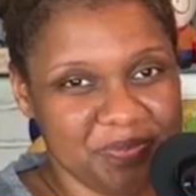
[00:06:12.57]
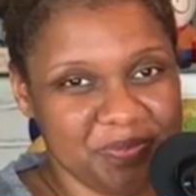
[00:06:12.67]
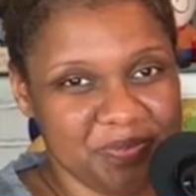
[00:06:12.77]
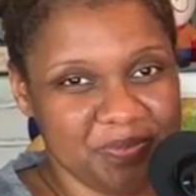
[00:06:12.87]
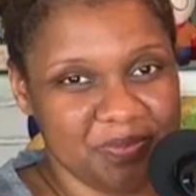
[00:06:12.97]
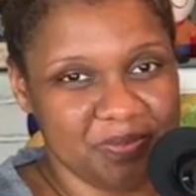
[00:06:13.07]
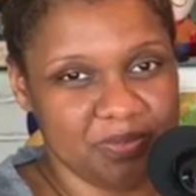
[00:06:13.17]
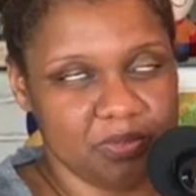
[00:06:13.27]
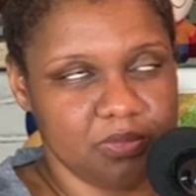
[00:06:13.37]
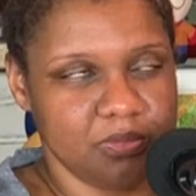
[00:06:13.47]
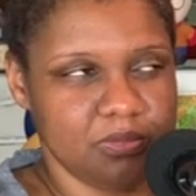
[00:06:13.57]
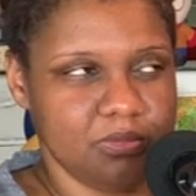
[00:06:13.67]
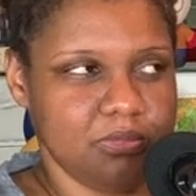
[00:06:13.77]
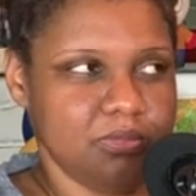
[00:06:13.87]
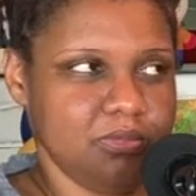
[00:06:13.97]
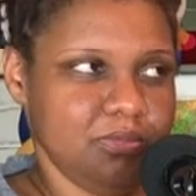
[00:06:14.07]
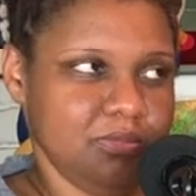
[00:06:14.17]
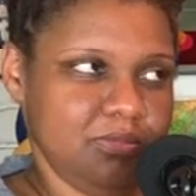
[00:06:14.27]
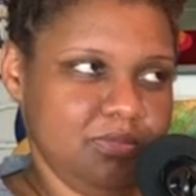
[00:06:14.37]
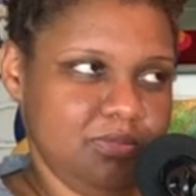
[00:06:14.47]

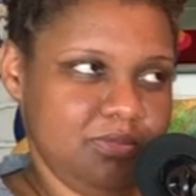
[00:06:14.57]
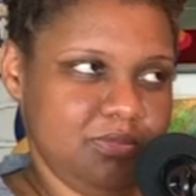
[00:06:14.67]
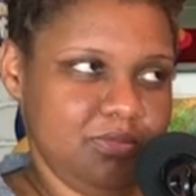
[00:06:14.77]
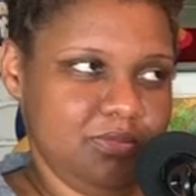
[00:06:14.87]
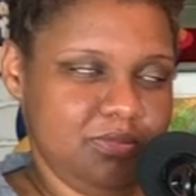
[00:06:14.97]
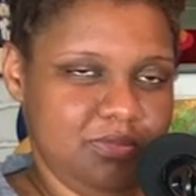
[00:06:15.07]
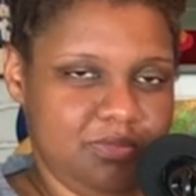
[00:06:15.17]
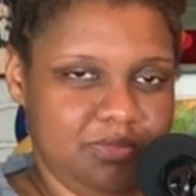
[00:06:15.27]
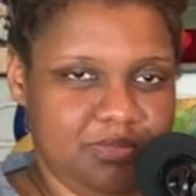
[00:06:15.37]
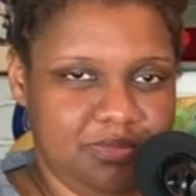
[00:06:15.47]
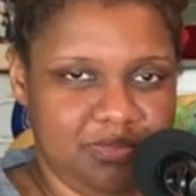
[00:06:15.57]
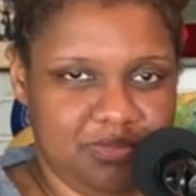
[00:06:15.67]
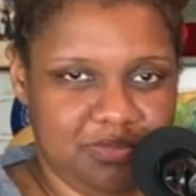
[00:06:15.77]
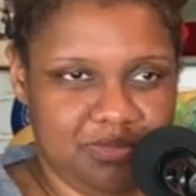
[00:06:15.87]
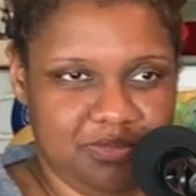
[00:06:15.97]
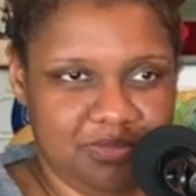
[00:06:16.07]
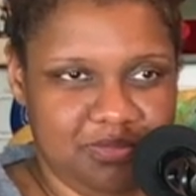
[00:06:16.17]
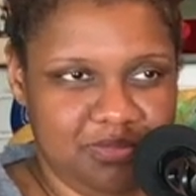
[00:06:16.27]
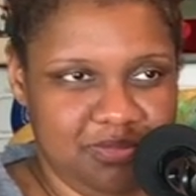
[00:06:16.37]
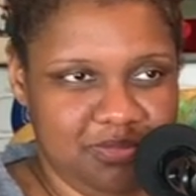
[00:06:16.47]

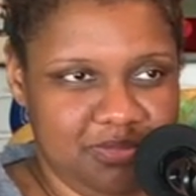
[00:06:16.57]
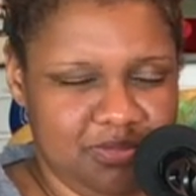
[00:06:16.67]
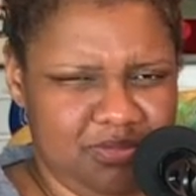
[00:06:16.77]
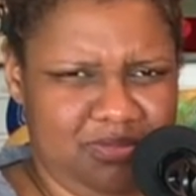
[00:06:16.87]
(silent)